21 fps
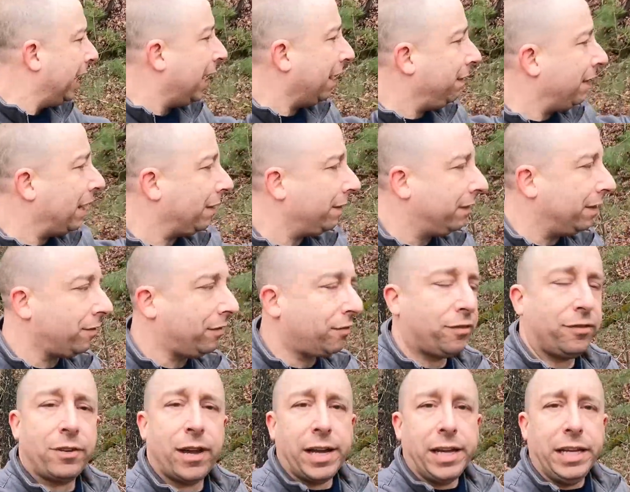and that this
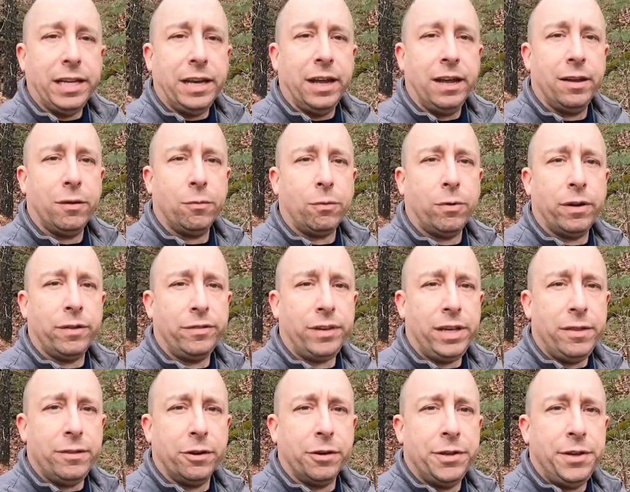site was
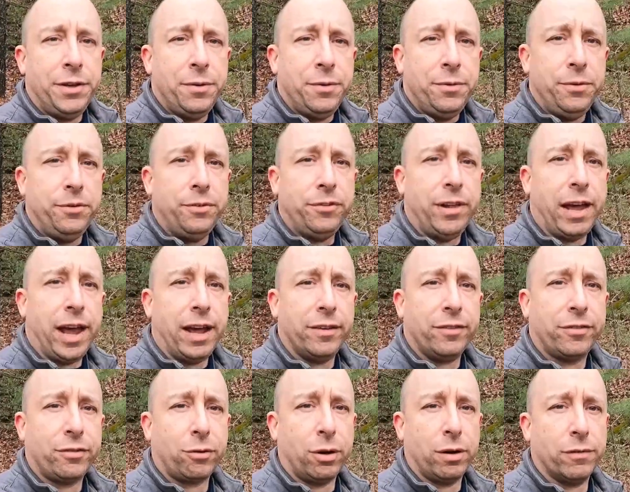either used
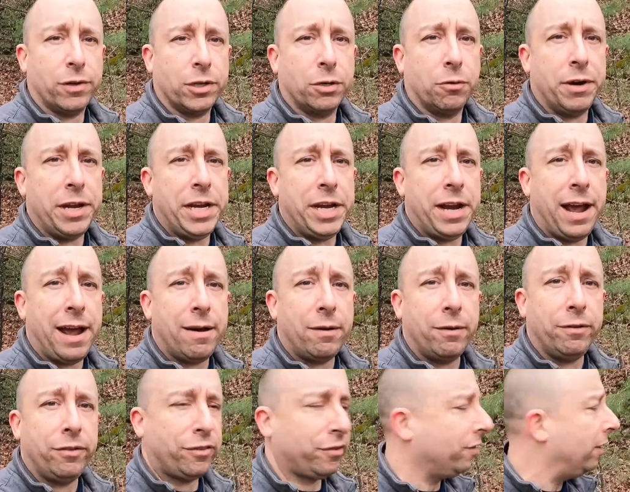as sort of a
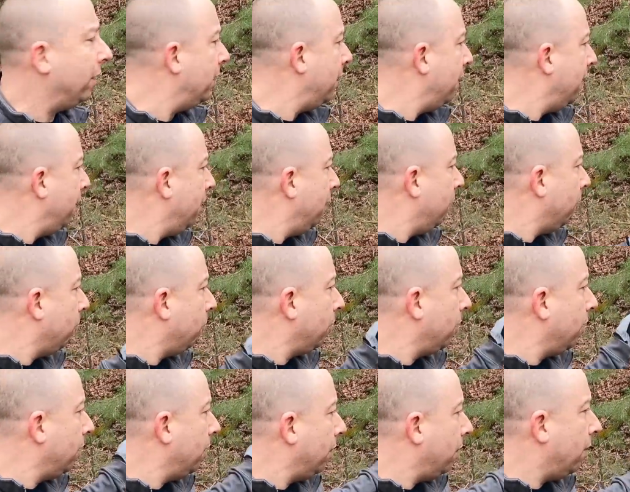greenhouse
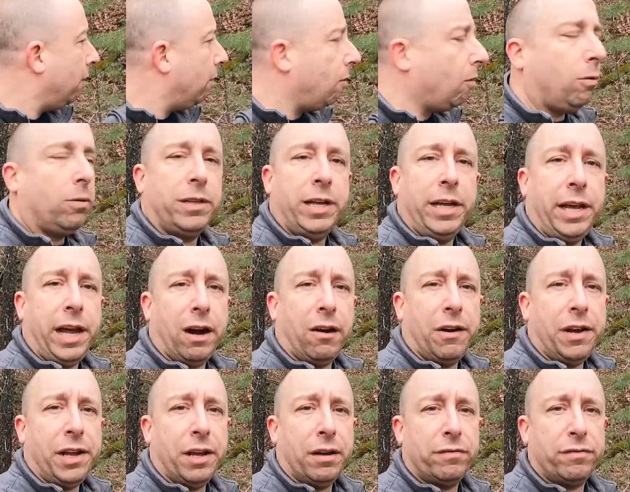or a holding
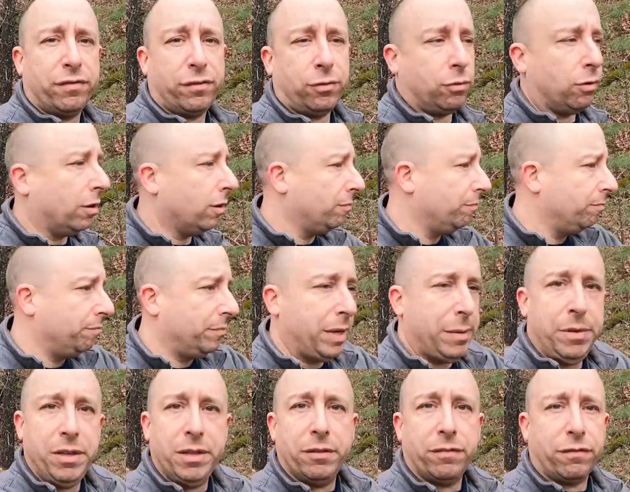area for
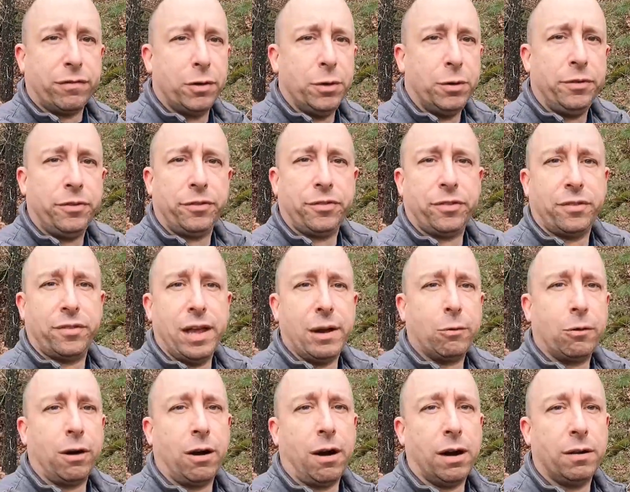maybe the fruits
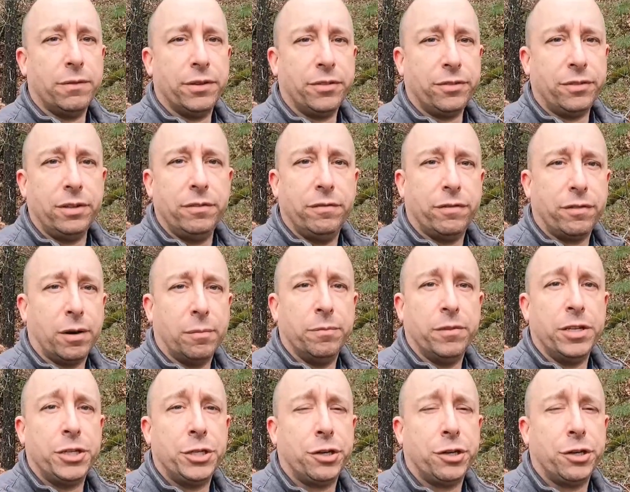that were harvested from the